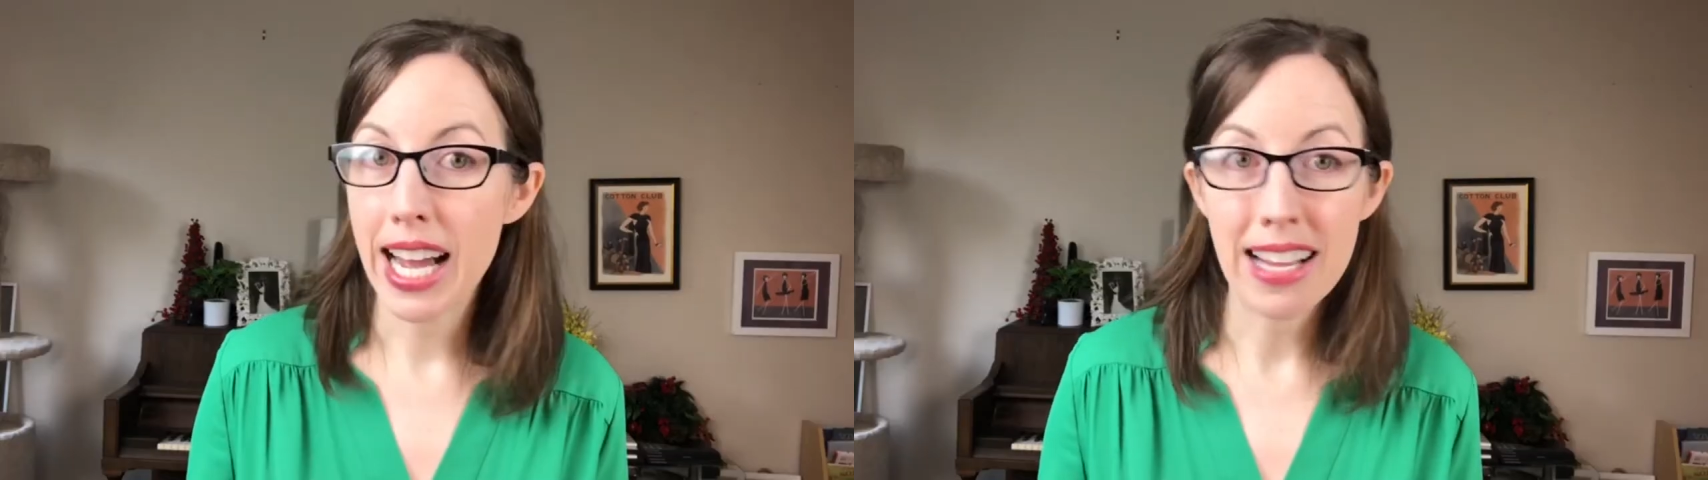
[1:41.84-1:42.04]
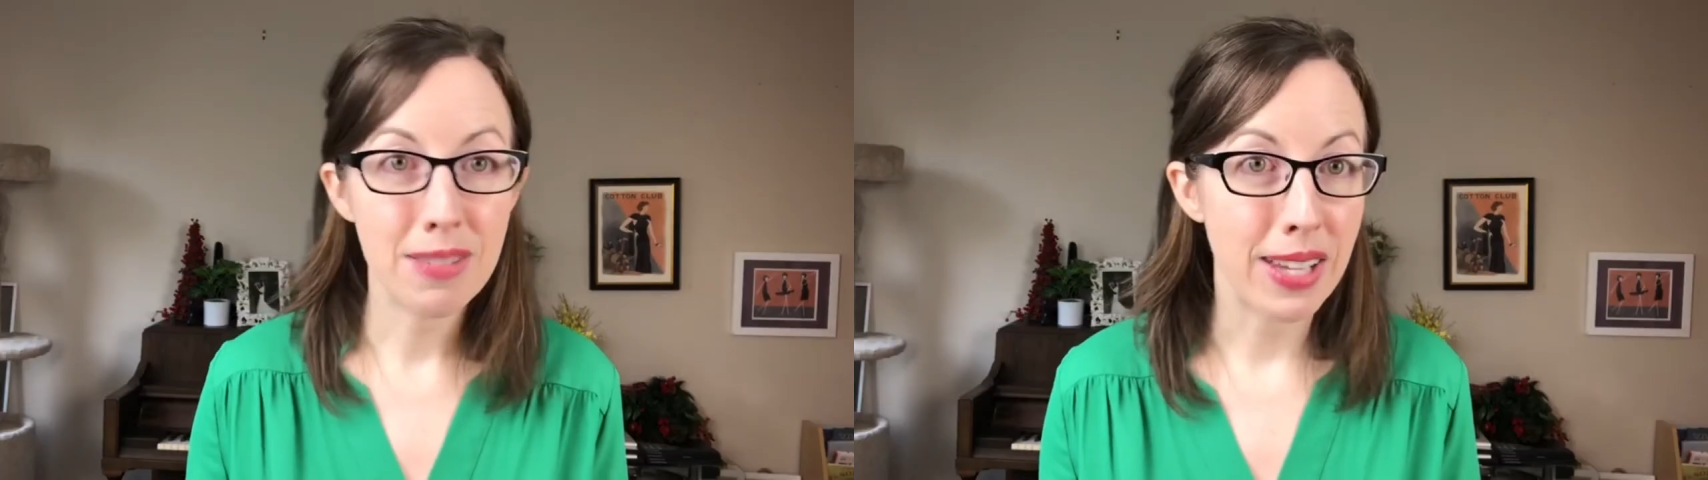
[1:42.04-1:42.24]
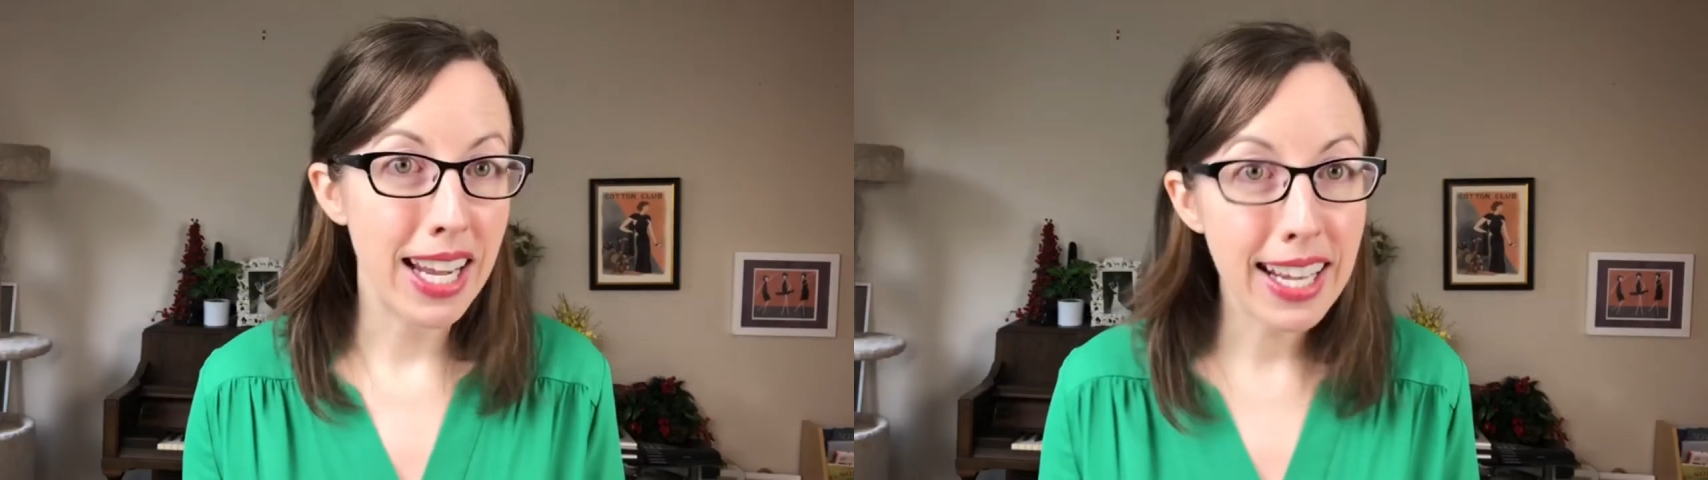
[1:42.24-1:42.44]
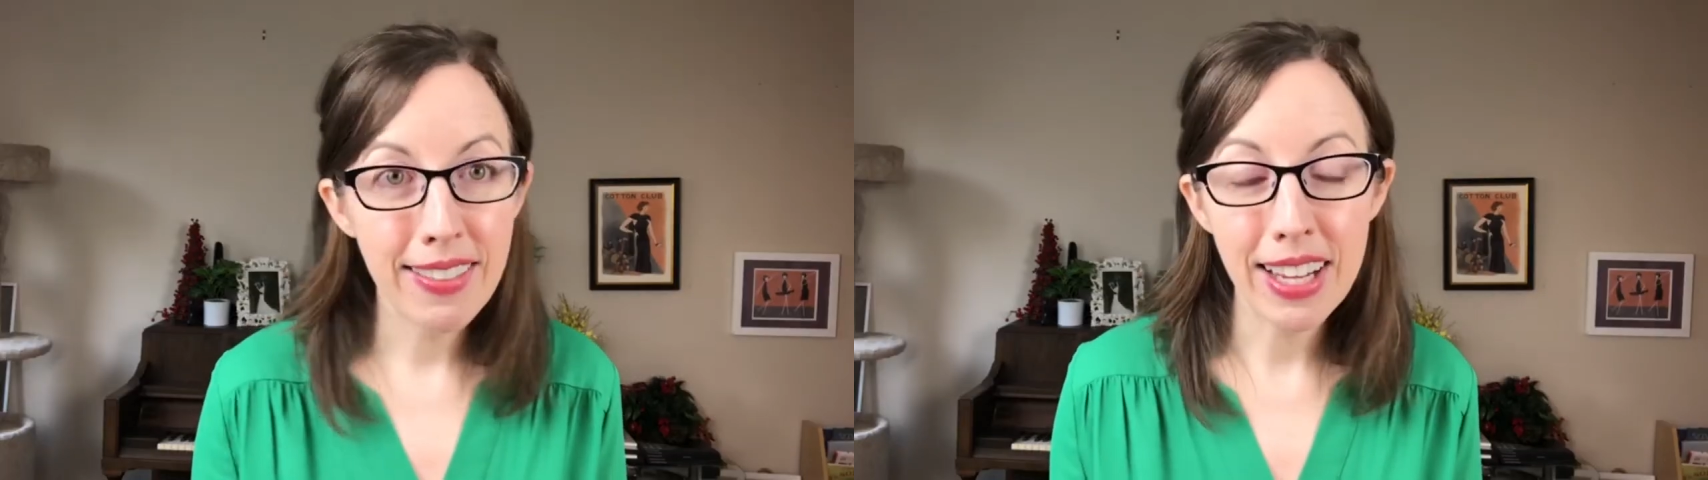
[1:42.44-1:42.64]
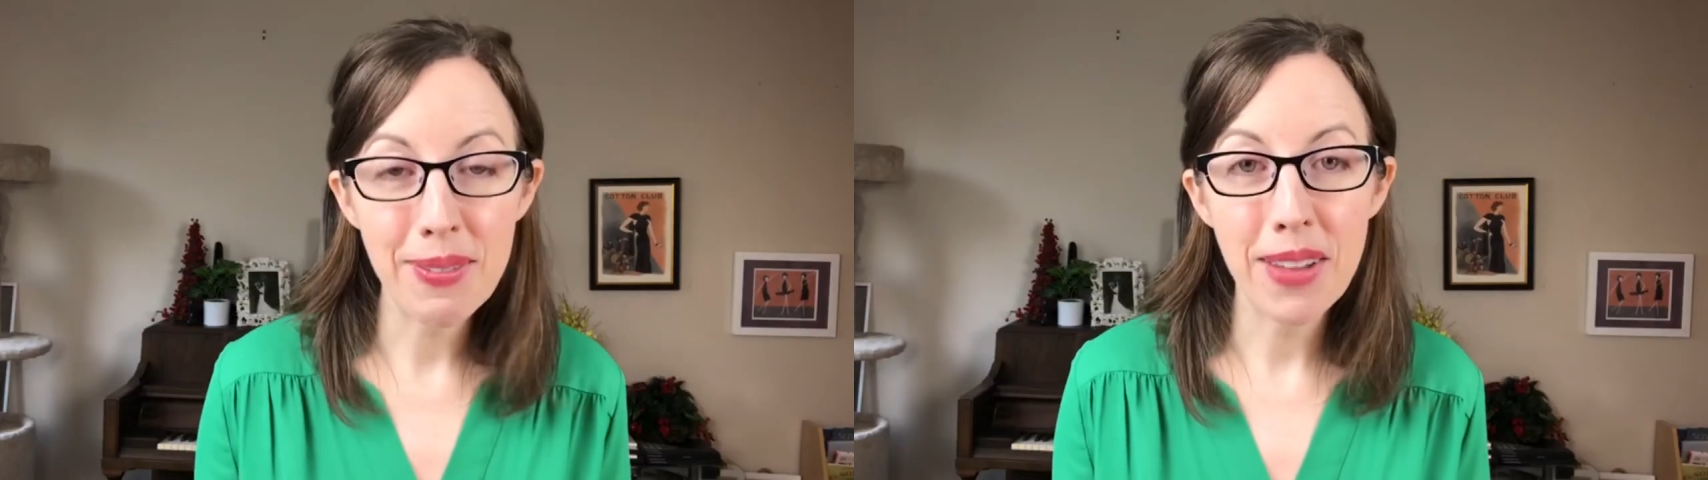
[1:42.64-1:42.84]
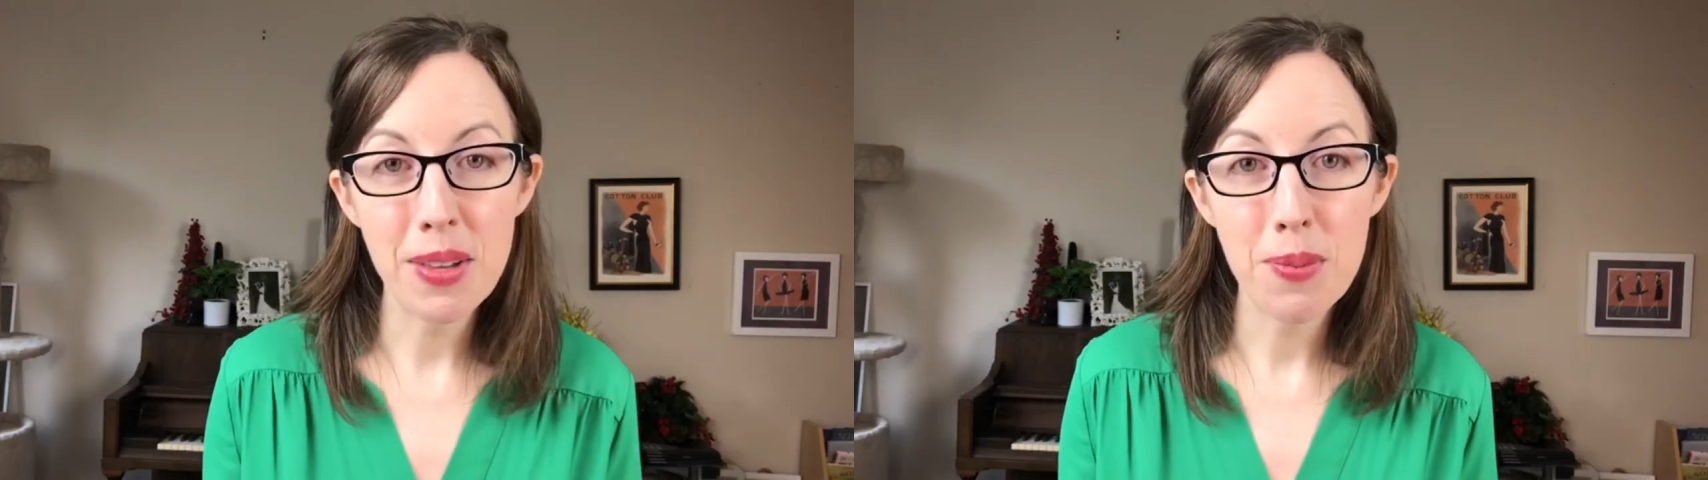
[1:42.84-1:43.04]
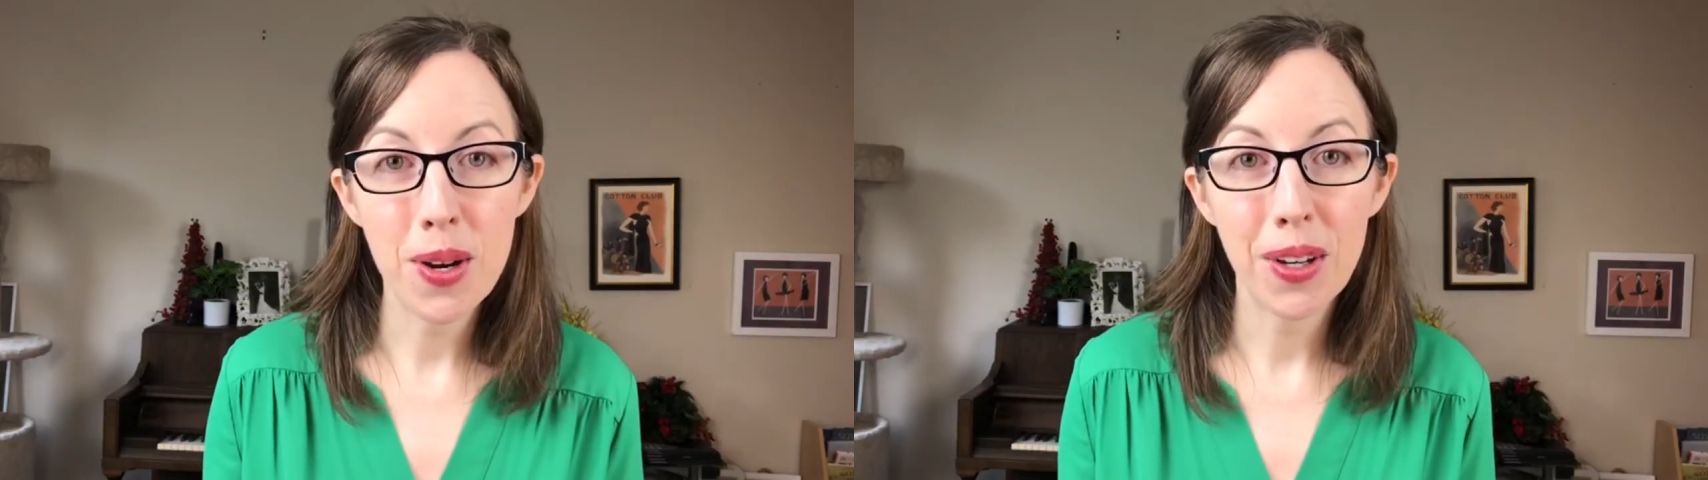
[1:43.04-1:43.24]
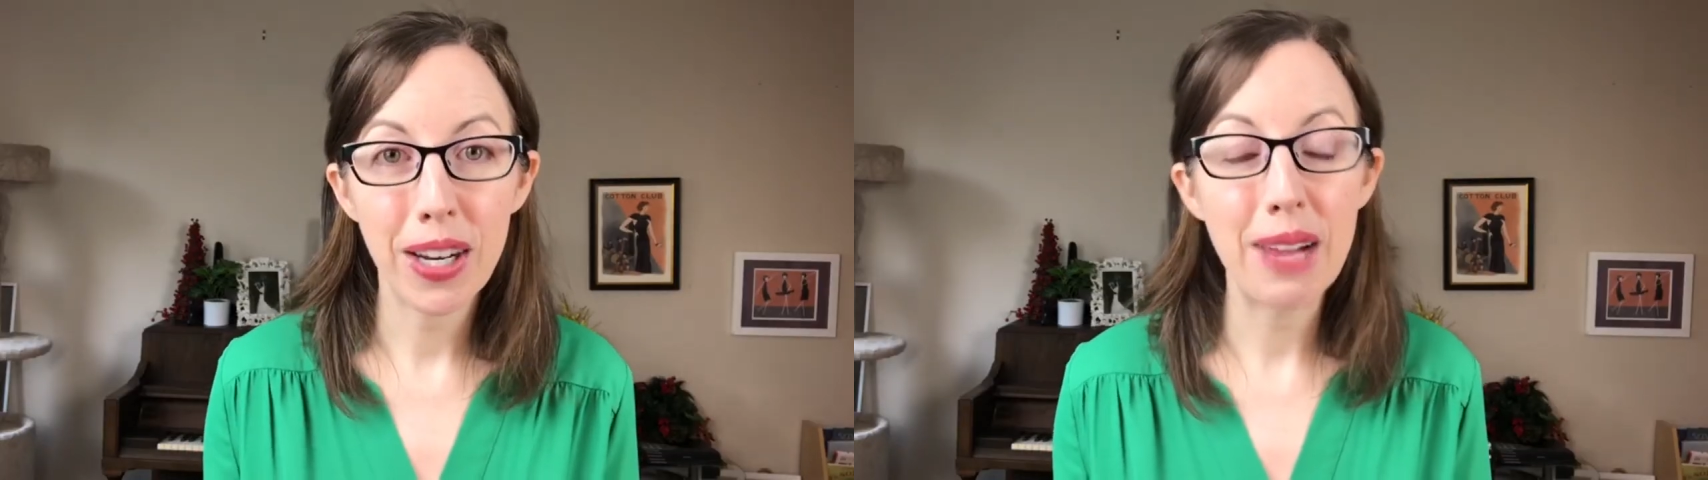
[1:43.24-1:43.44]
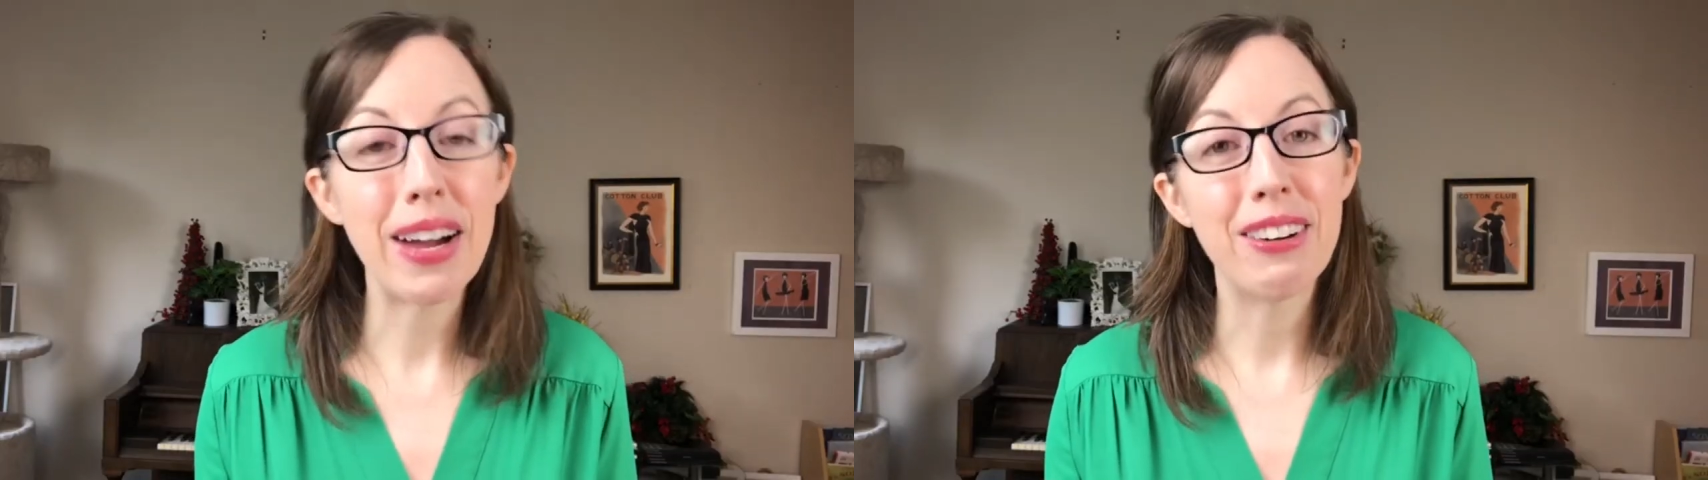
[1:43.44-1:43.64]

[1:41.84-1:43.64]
ask me anything about the program.